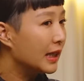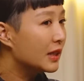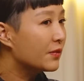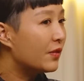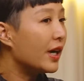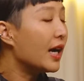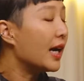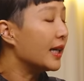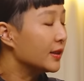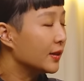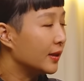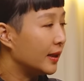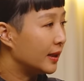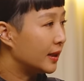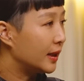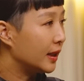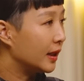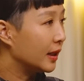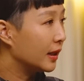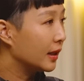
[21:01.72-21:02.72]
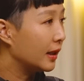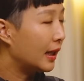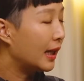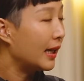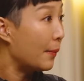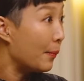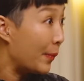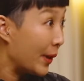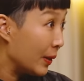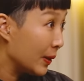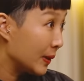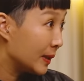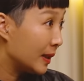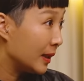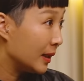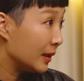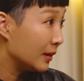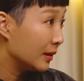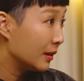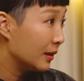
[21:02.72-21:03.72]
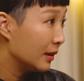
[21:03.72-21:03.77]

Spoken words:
it's very isolating yeah. and embarrassing.